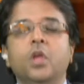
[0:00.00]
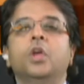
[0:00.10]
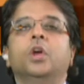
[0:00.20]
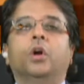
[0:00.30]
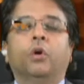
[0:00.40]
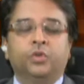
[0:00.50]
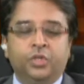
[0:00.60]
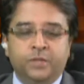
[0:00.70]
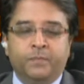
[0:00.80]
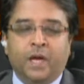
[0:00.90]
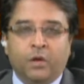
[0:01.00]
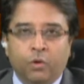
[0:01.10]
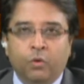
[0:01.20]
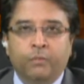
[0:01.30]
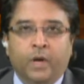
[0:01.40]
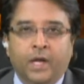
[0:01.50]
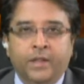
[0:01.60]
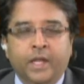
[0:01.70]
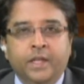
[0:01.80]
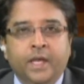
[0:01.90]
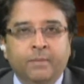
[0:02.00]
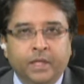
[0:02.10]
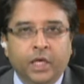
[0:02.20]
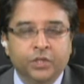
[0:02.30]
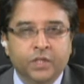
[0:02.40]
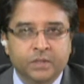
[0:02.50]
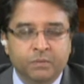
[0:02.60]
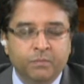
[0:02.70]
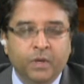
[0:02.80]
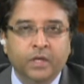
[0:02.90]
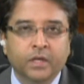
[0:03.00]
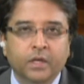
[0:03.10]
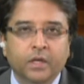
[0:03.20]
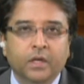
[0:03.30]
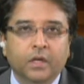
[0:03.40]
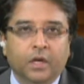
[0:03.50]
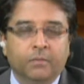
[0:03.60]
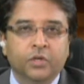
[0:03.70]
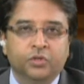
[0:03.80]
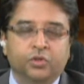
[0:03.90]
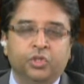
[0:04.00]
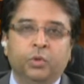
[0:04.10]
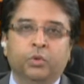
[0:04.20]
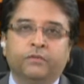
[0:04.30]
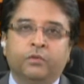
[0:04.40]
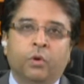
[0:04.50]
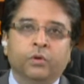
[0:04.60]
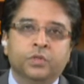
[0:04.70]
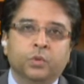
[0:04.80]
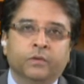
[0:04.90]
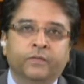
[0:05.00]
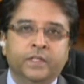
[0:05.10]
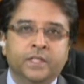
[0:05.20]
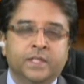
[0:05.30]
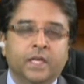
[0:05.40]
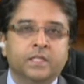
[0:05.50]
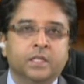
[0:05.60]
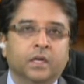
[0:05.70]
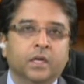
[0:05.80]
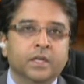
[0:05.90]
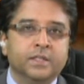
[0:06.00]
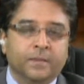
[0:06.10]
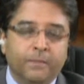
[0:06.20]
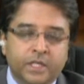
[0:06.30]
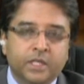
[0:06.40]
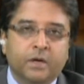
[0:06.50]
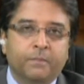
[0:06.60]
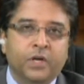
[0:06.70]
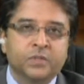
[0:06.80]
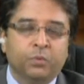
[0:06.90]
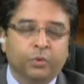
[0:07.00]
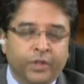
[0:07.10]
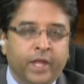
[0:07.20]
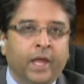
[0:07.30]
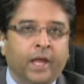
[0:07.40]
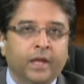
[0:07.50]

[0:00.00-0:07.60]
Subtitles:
Or she's back home and then the application has been made. So she would have gone to a visa centre, submitted her passport there?